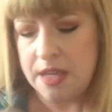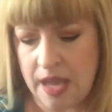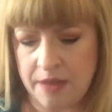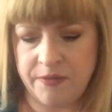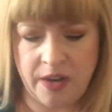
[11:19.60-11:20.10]

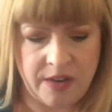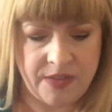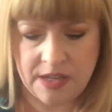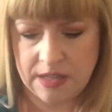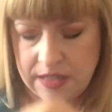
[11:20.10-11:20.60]
Yeah, very
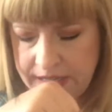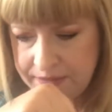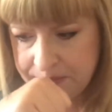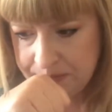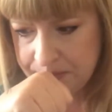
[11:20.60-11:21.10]

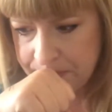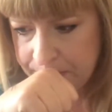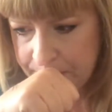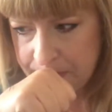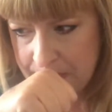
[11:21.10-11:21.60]
vanilla-y.
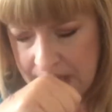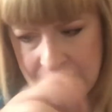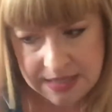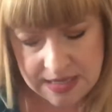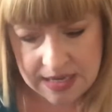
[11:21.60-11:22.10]
It
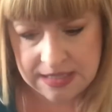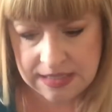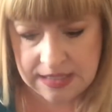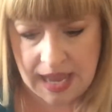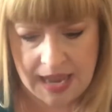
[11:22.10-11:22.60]
has a
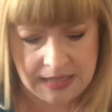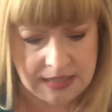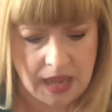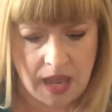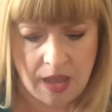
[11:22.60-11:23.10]
nice
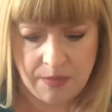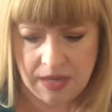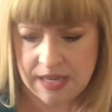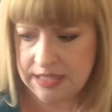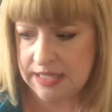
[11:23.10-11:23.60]
scent.
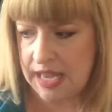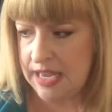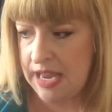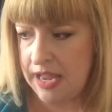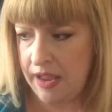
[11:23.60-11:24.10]
Like I
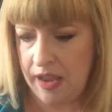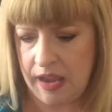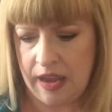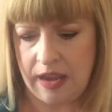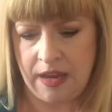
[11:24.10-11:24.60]

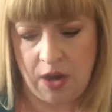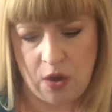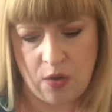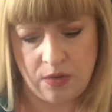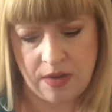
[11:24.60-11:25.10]
said, you
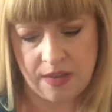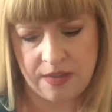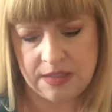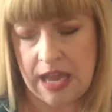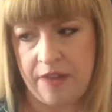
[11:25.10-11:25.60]
know,
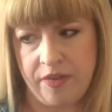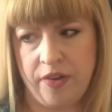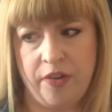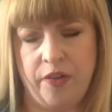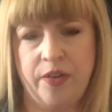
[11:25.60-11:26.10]
nothing's
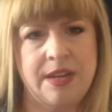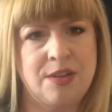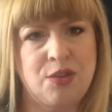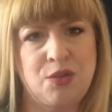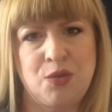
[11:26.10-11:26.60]
ever going
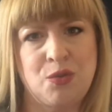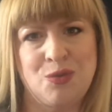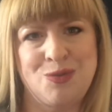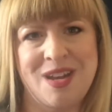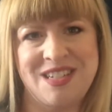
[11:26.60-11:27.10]

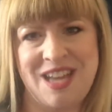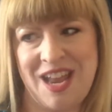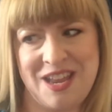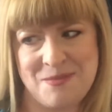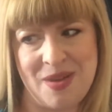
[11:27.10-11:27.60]
to
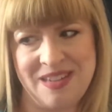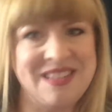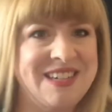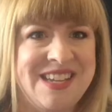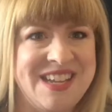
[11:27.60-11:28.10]
take my
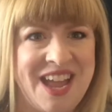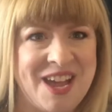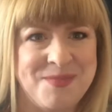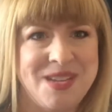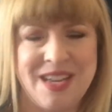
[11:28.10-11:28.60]
Clinique
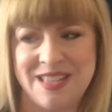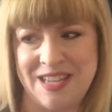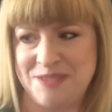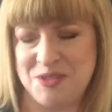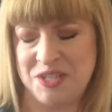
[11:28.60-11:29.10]
Happy. I
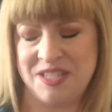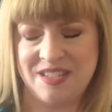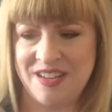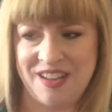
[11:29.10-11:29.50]
think I'm just